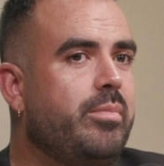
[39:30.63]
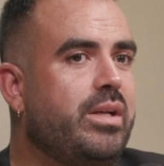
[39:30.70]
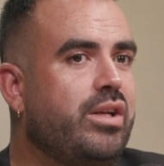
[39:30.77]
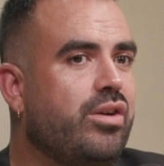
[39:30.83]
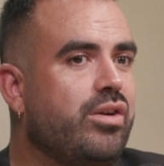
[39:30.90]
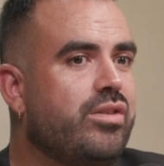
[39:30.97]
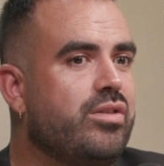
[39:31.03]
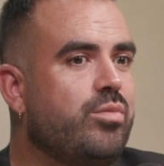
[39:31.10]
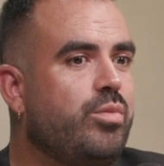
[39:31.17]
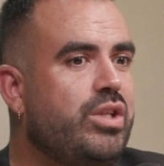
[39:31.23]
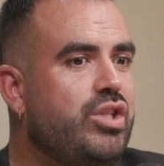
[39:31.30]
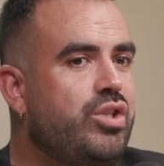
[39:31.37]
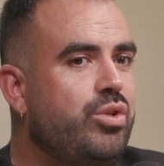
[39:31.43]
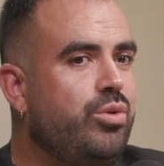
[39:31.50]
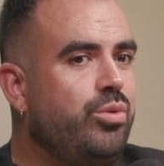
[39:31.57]
because we
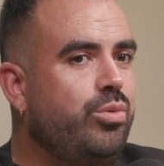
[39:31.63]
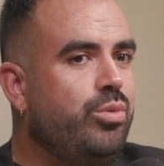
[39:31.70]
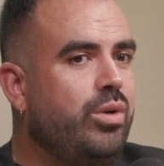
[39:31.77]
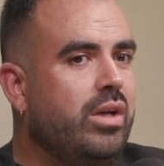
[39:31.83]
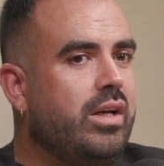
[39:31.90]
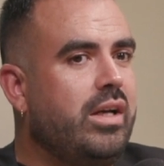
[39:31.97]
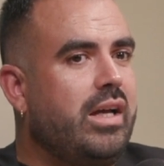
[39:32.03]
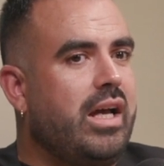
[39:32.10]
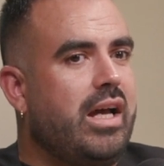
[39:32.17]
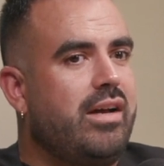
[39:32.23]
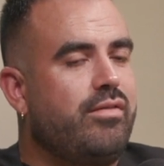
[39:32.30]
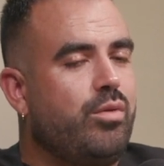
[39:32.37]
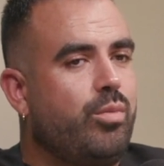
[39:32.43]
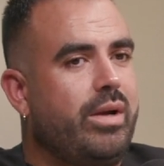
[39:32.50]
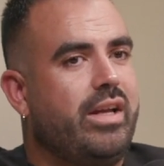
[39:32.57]
do
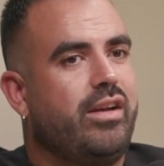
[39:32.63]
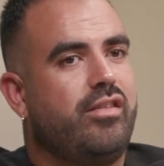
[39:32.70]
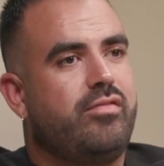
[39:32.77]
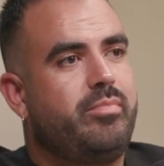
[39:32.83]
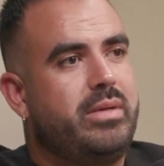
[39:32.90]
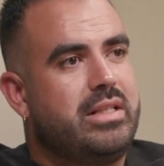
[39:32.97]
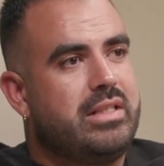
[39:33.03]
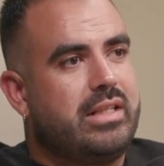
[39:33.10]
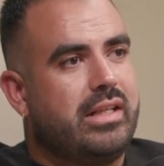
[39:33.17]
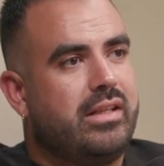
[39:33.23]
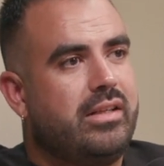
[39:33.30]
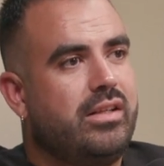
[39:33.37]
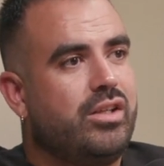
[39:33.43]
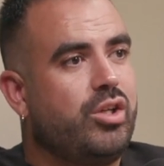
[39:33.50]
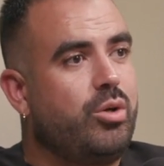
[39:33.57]
have a way of
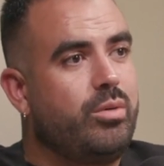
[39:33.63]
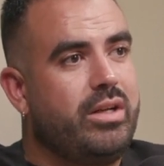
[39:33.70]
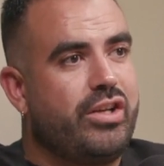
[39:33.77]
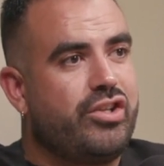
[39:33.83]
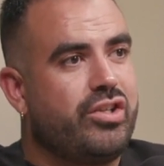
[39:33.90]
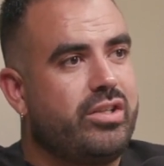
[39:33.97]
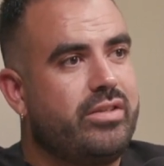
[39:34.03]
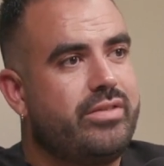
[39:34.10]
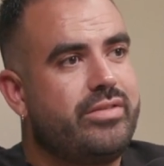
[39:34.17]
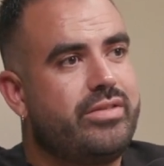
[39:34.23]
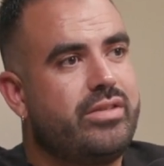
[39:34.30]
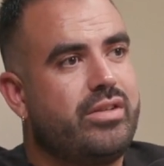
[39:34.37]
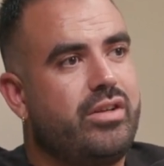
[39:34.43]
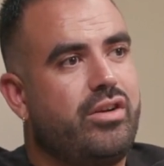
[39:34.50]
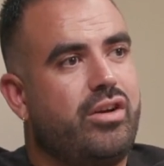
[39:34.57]
building
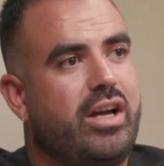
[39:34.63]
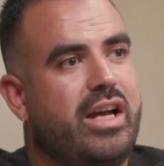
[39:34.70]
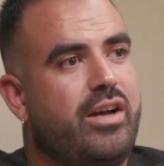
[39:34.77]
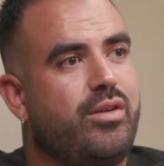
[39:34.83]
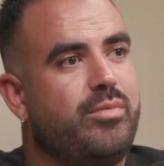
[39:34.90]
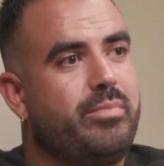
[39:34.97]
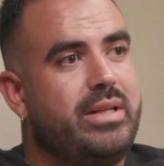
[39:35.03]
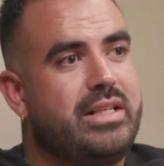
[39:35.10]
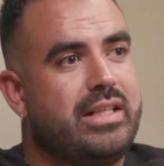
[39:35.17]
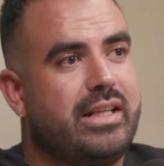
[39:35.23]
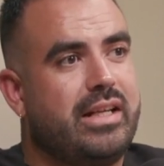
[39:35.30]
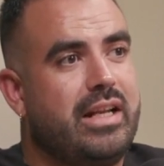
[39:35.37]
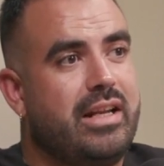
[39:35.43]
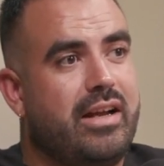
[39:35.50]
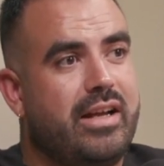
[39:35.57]
coalitions,
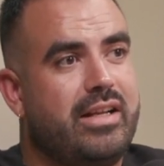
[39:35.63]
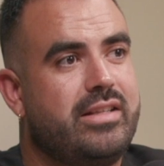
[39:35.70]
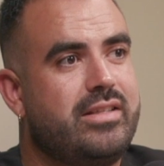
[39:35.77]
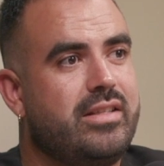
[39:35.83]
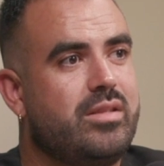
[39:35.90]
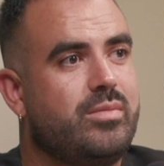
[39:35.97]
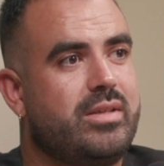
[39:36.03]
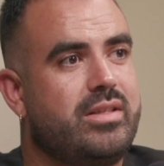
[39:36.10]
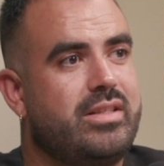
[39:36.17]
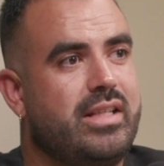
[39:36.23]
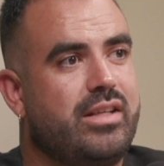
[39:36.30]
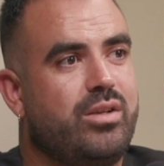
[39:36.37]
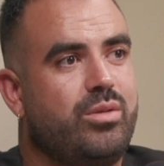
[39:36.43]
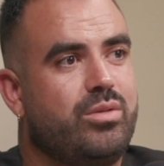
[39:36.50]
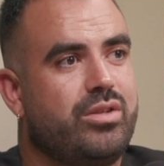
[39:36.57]
building alliances with
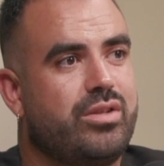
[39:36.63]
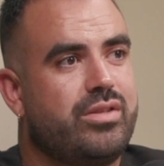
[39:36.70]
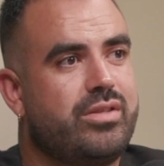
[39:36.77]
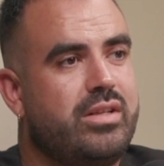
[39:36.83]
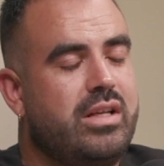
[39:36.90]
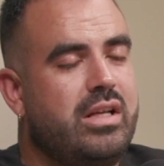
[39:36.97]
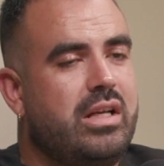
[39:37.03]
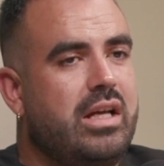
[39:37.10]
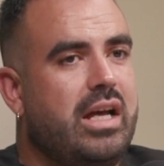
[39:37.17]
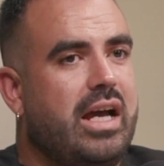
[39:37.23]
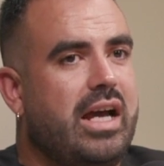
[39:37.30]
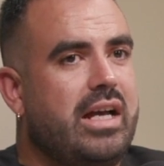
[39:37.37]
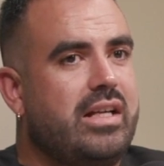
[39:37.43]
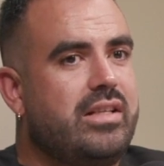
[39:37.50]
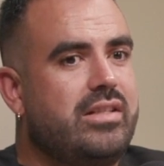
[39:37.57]
stakeholders.
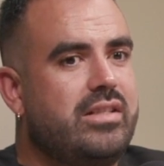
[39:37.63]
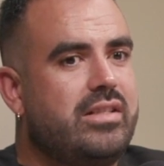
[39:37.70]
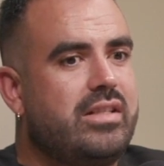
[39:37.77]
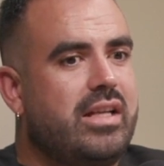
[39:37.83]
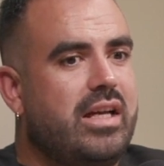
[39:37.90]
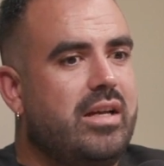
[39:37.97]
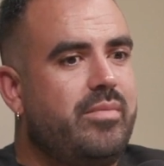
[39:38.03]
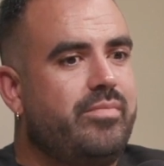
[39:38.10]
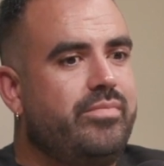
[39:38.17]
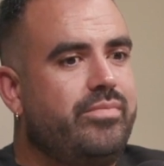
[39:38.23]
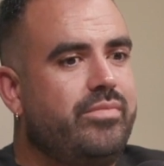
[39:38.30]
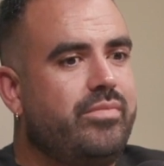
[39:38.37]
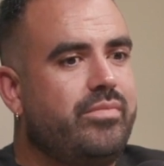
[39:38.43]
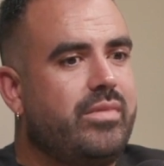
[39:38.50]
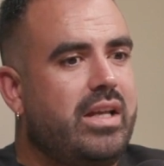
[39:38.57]
And
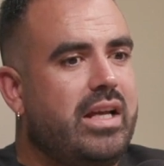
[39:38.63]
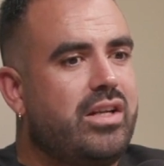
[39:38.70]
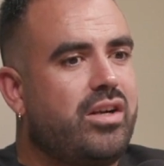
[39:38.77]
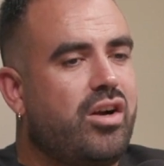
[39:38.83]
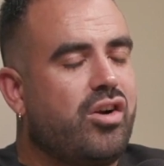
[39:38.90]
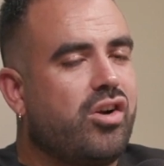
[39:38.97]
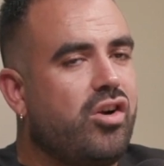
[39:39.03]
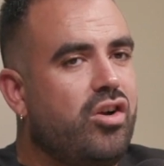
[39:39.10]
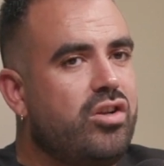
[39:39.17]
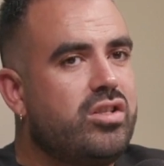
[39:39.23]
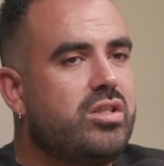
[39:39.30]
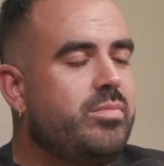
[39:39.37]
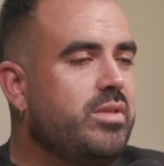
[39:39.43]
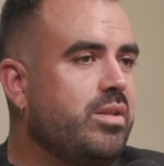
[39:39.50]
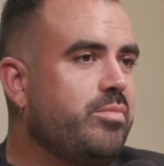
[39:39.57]
and our
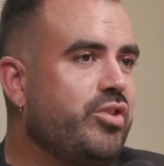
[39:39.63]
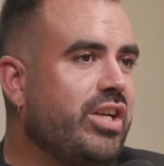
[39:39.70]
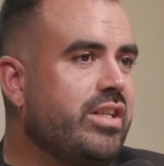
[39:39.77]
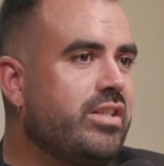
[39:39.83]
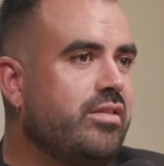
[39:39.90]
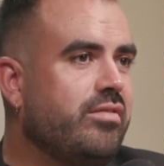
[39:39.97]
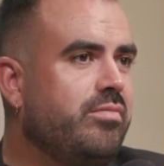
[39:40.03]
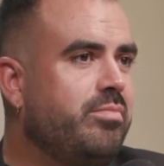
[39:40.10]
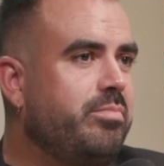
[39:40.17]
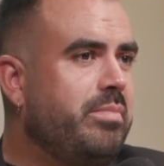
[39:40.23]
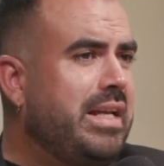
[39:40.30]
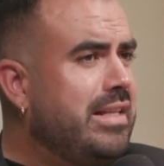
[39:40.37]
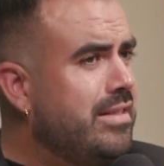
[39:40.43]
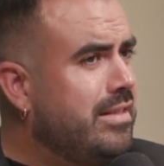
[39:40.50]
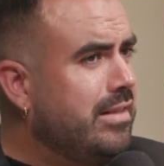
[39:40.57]
ultimate objective,
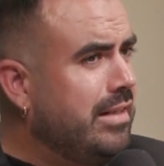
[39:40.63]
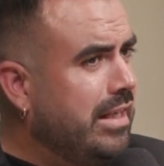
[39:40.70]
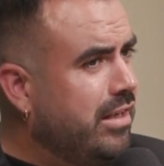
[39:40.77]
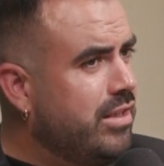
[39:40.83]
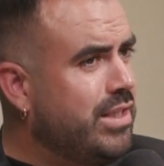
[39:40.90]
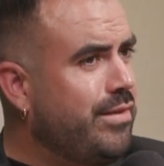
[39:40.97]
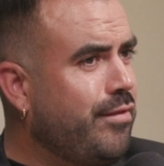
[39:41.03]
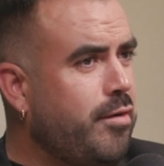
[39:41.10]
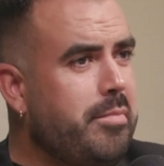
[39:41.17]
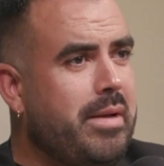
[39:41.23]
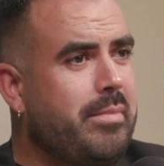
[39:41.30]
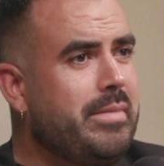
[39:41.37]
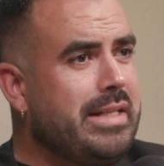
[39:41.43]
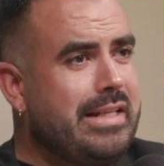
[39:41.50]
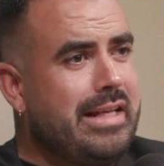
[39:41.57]
basically because of our
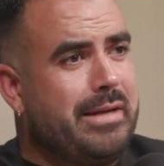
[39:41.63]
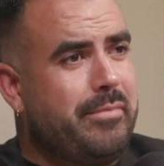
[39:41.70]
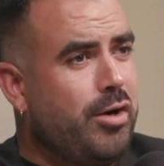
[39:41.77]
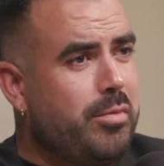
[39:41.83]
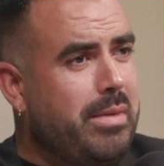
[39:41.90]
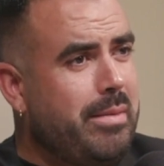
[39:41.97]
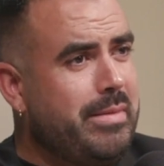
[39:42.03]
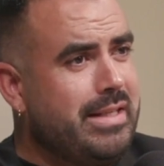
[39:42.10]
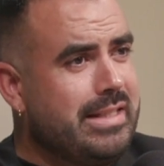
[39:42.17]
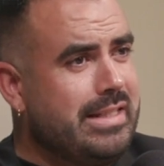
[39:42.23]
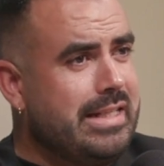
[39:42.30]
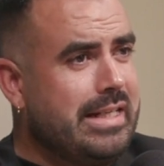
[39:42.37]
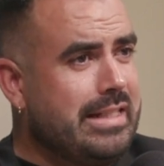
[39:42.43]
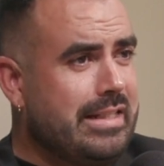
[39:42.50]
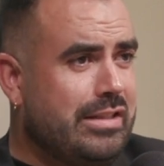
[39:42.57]
mammies
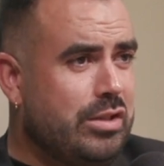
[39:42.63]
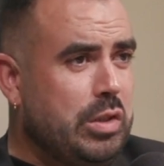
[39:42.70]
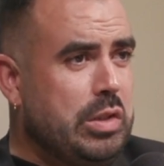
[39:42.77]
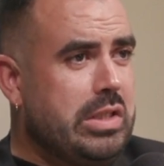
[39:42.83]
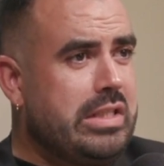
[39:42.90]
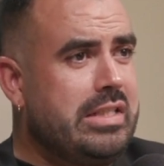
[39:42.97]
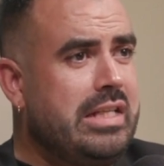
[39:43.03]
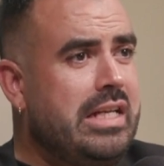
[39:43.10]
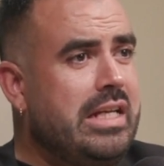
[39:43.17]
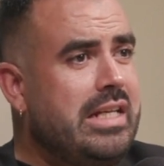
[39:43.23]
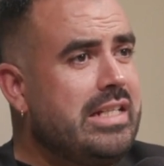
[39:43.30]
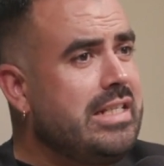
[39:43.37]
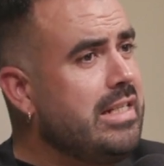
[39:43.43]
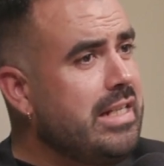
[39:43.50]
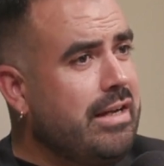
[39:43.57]
and daddies taught us
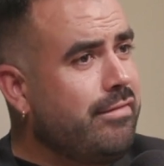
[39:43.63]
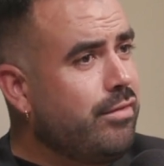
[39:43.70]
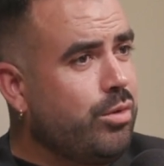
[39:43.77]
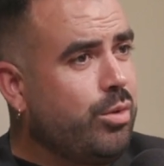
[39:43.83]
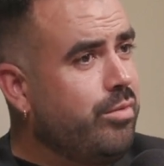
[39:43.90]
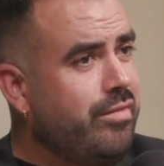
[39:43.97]
to never